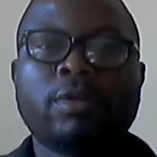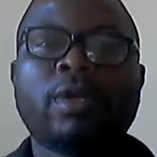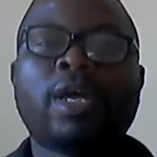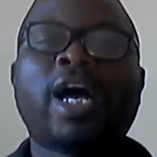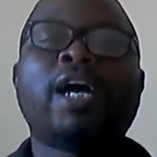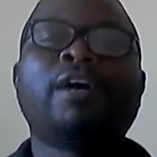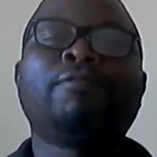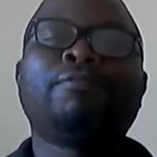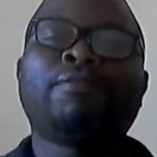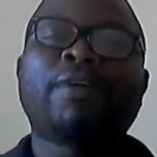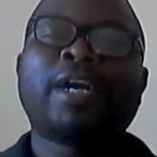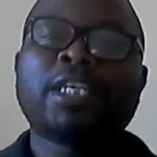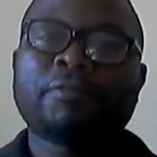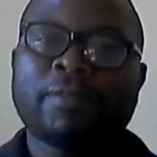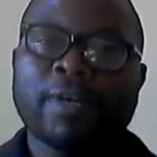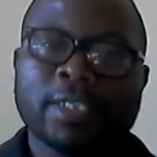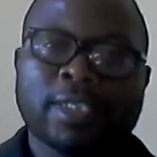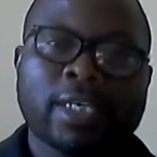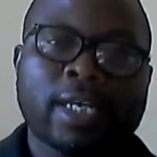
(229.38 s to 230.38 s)
and vice
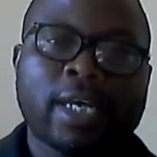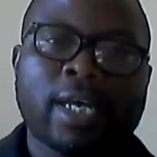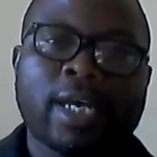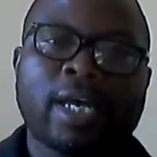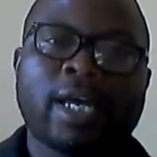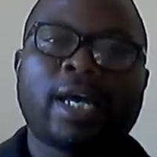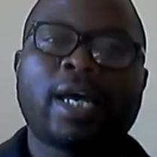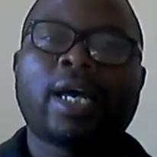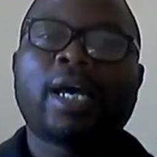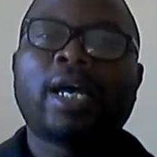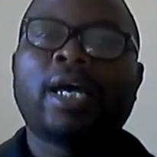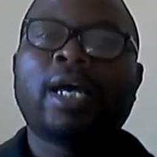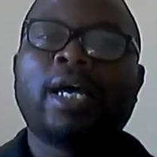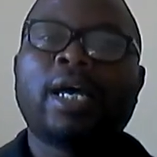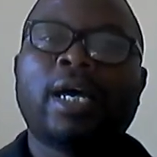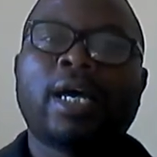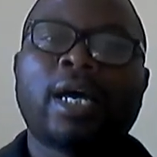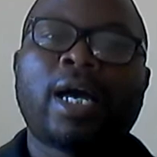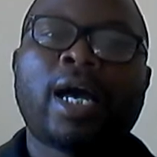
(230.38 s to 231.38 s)
versa,
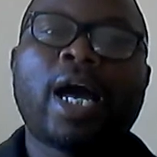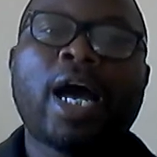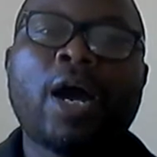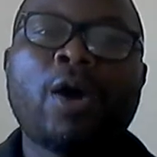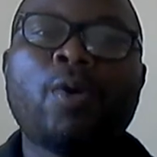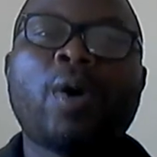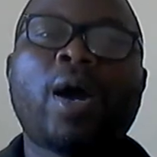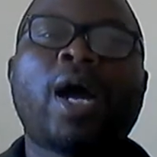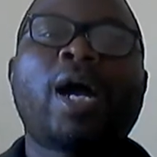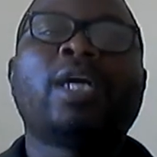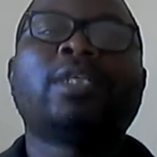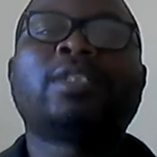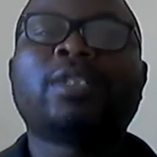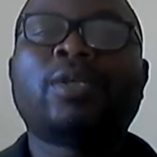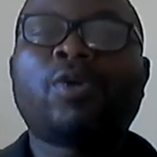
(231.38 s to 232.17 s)
how has